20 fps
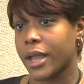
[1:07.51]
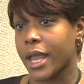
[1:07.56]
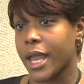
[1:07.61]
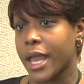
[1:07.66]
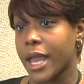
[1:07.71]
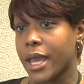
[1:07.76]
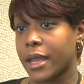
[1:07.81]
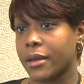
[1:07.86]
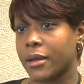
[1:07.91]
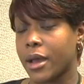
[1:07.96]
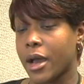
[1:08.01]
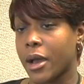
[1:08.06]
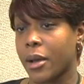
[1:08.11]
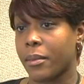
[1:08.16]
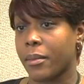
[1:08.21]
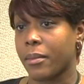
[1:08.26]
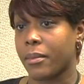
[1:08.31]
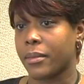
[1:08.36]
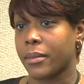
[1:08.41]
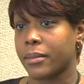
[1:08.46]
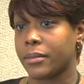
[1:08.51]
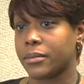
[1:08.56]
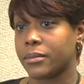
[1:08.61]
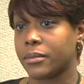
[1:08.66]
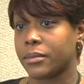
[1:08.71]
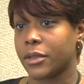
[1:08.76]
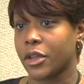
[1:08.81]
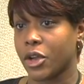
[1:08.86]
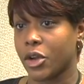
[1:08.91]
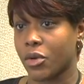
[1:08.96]
in
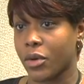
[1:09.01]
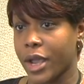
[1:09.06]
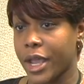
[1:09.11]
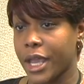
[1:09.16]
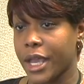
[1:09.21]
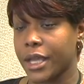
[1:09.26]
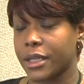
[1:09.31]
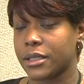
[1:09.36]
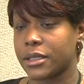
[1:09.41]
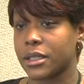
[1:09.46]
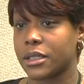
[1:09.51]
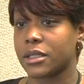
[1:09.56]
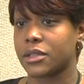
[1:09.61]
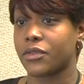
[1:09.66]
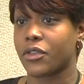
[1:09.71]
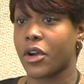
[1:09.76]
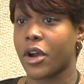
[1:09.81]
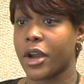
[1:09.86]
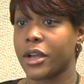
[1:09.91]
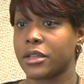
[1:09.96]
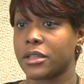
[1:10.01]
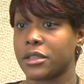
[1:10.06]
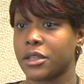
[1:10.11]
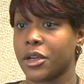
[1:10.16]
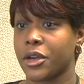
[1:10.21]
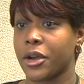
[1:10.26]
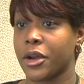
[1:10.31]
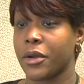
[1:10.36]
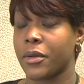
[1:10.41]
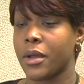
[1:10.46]
um, their grades as far as
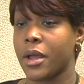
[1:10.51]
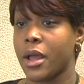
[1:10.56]
their